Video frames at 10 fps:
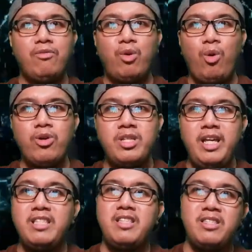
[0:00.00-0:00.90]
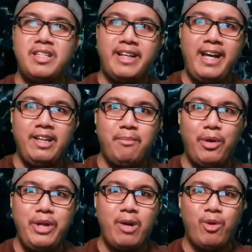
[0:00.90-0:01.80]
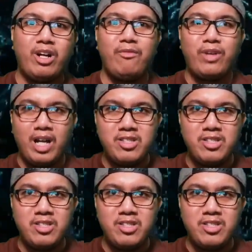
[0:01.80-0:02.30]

which of course, it's the scalable network of